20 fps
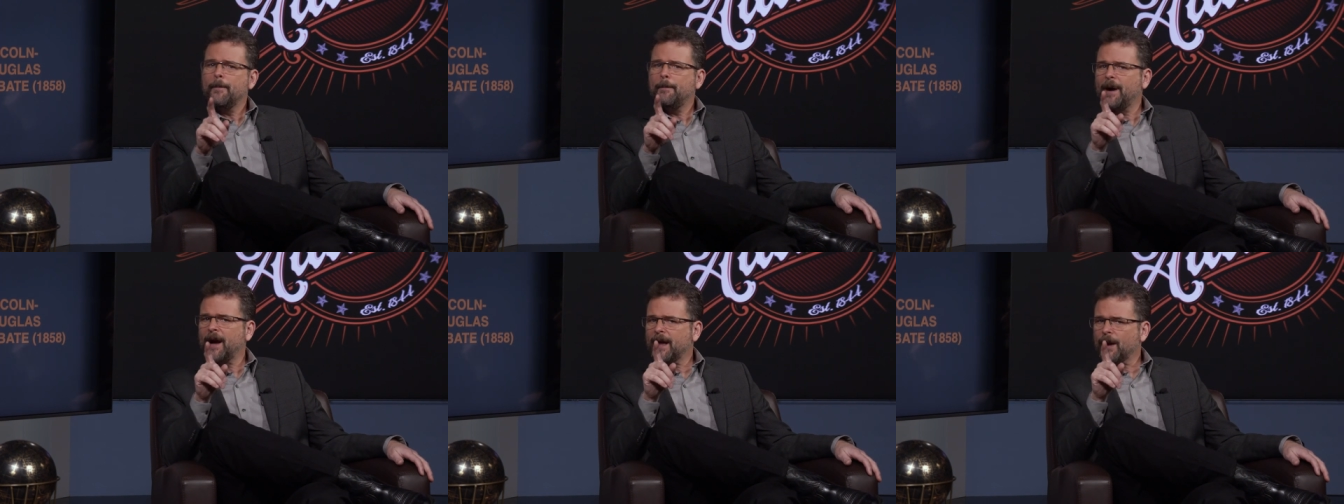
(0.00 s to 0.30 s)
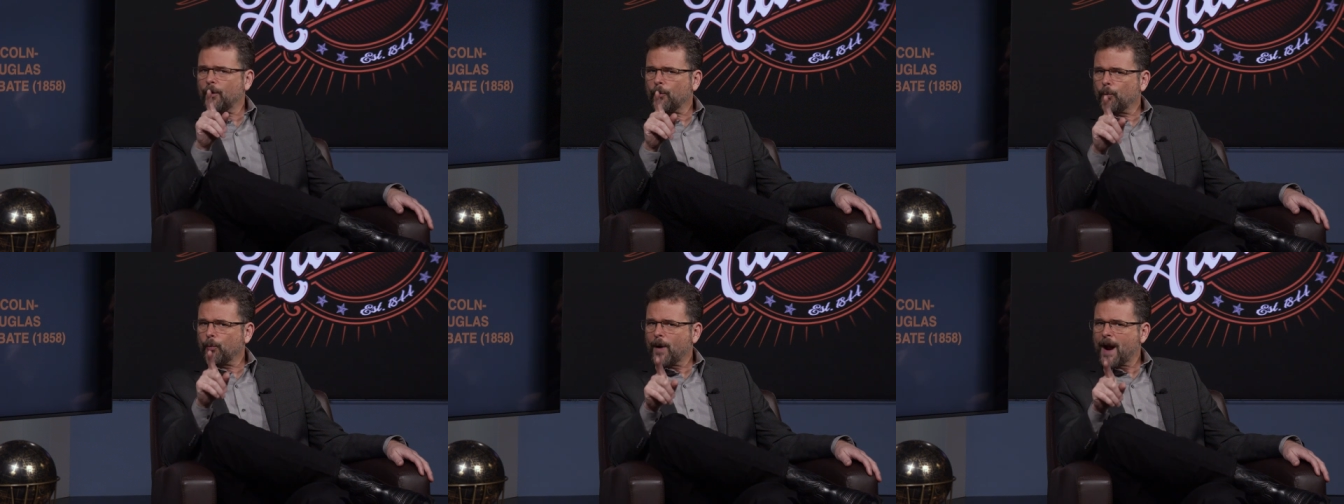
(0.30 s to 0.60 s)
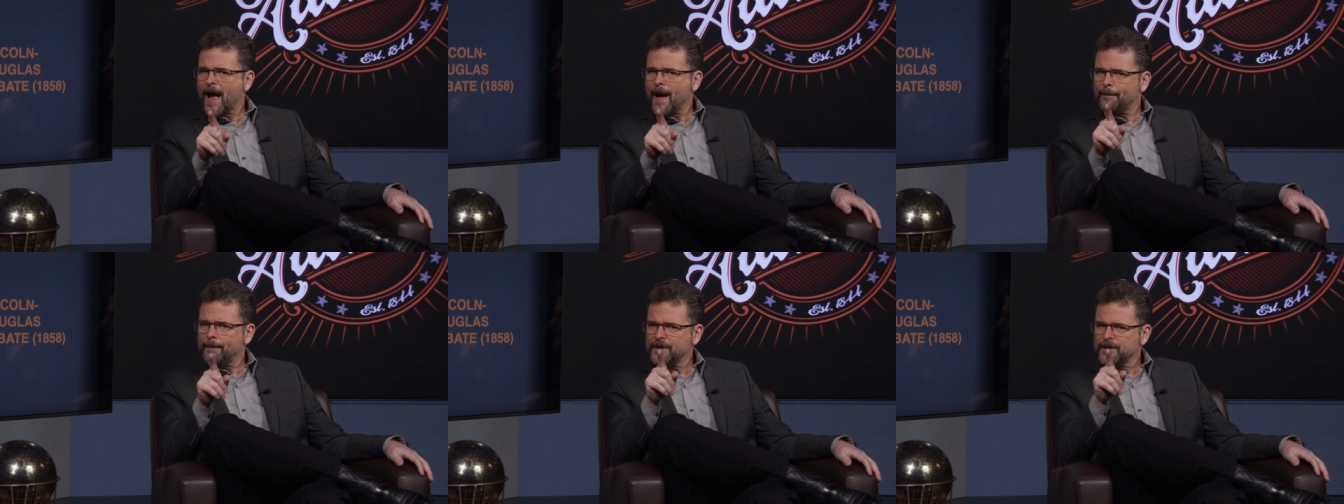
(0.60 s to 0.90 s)
by a
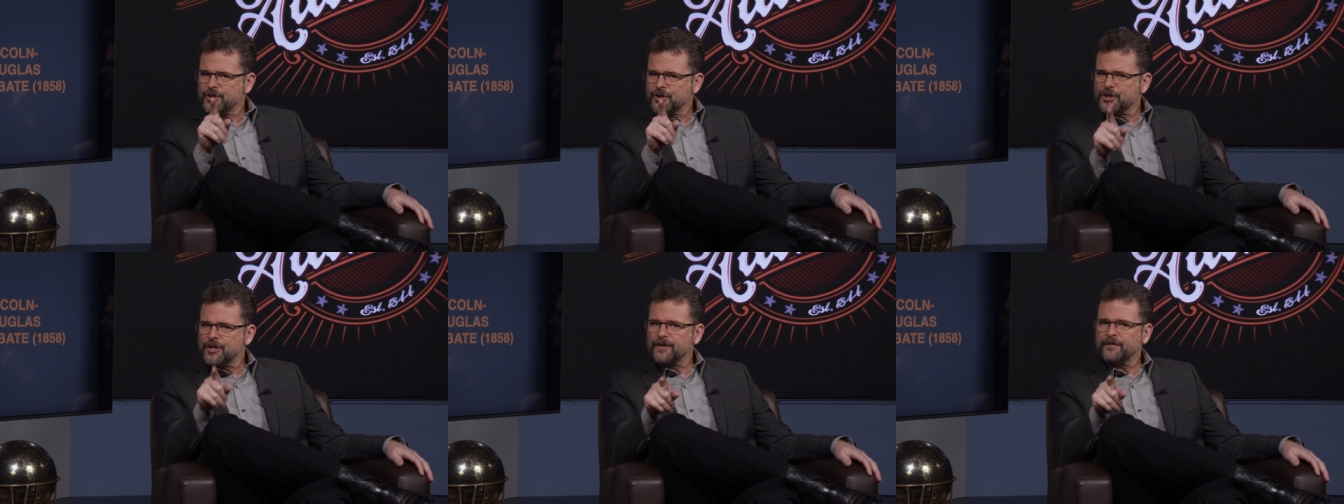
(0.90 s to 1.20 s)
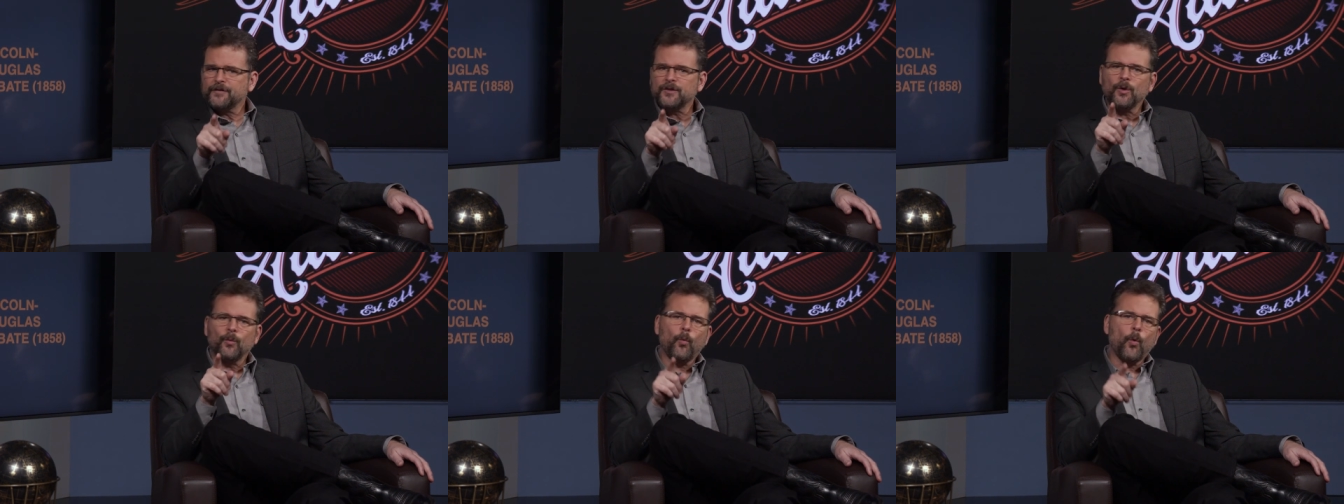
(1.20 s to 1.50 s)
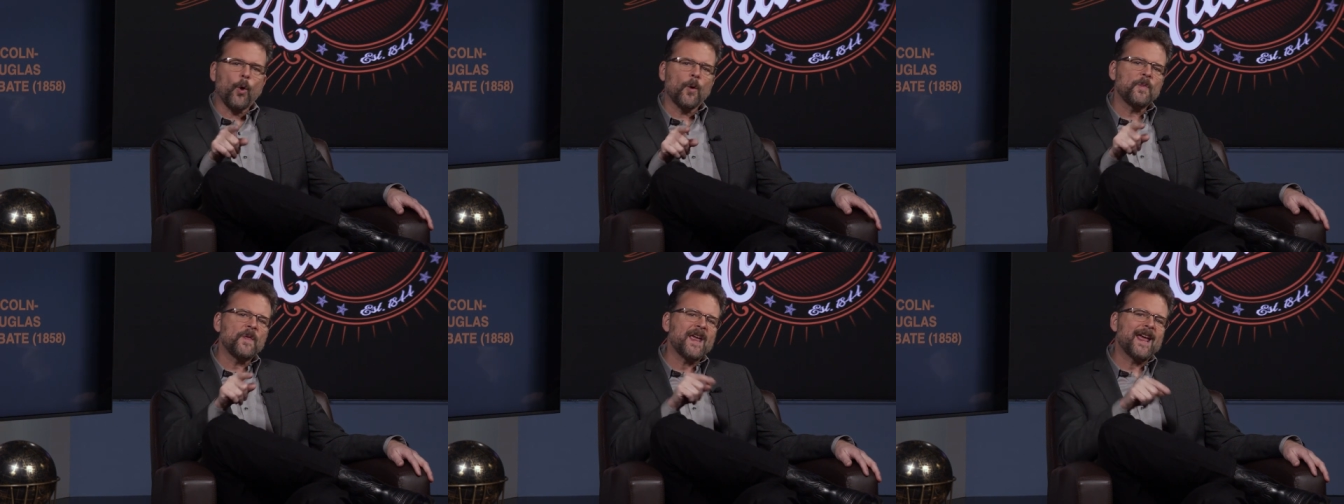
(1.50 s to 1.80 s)
rapid shift
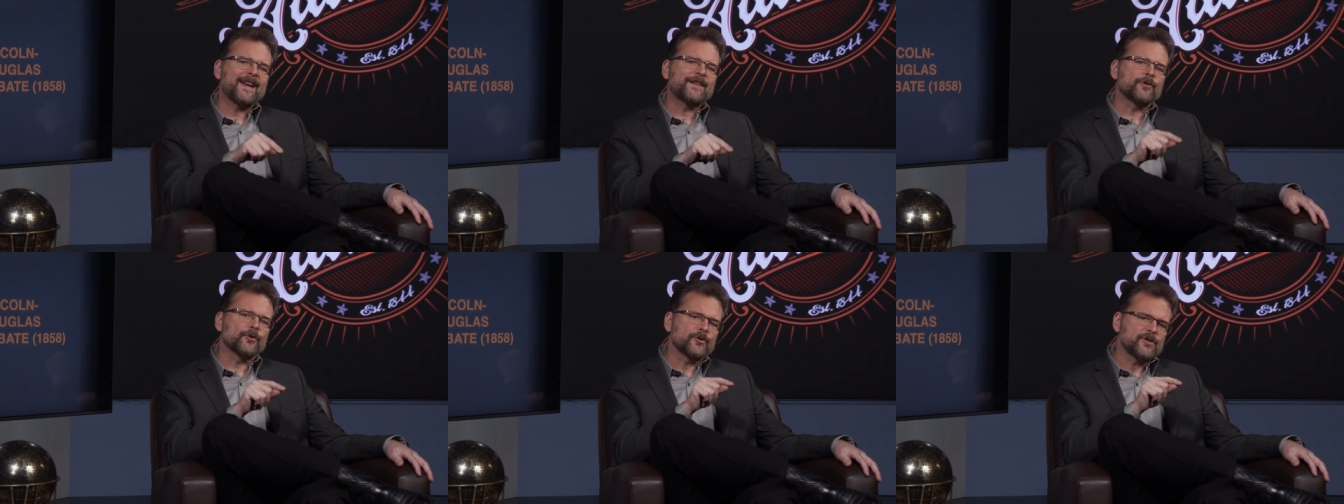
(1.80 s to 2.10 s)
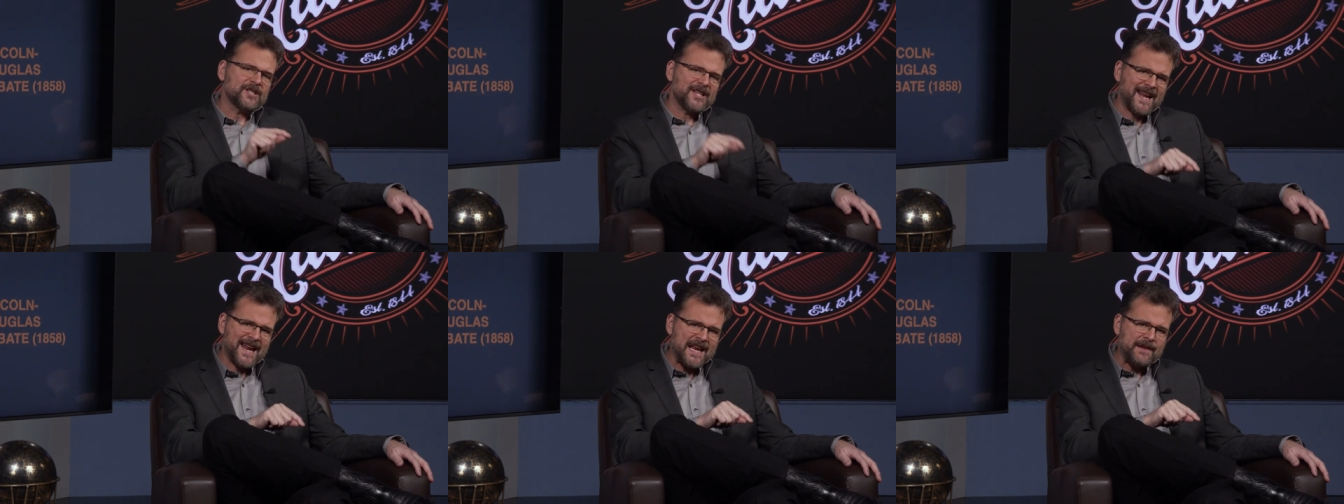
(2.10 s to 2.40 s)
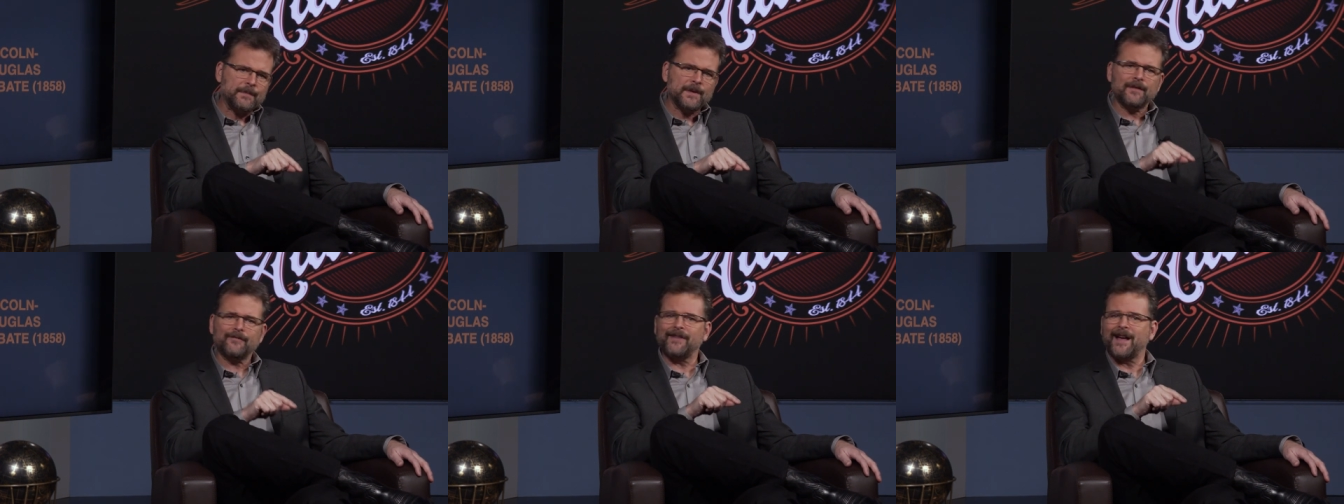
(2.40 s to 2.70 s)
toward the
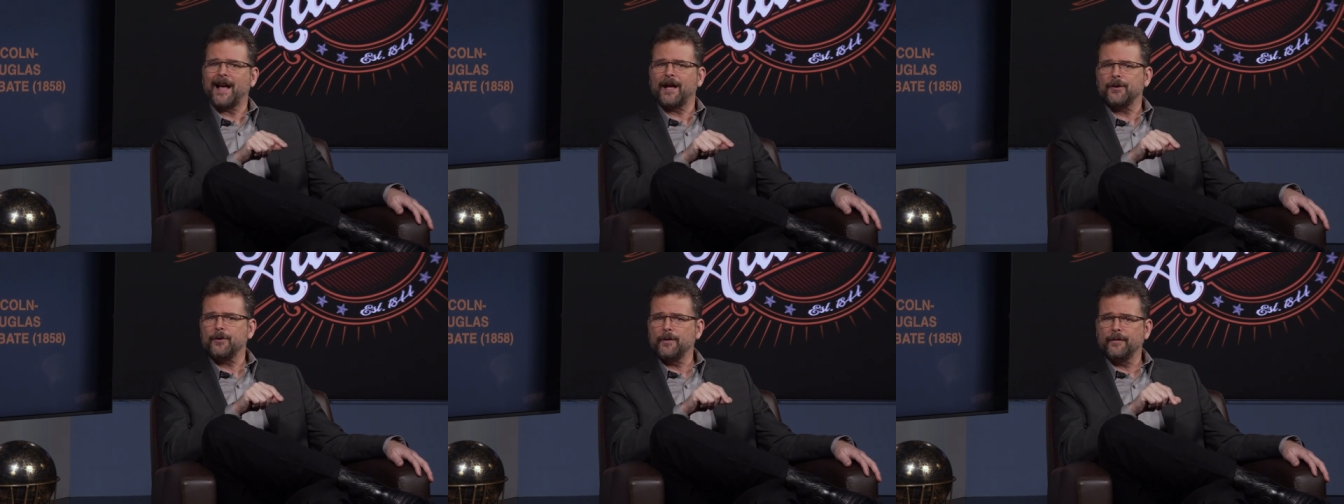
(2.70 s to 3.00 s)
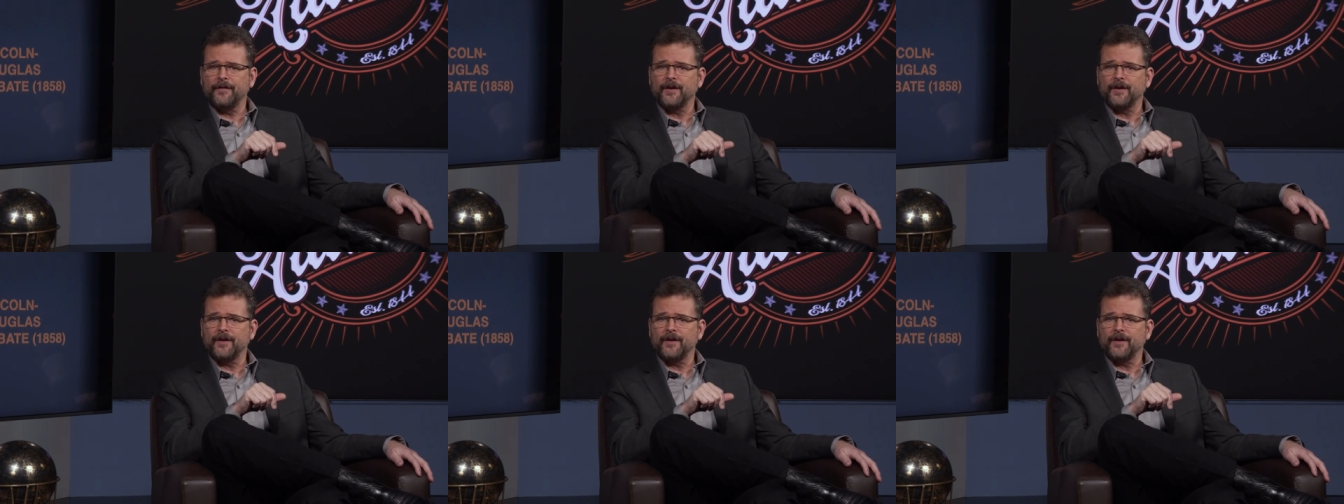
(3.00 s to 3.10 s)
entertainment value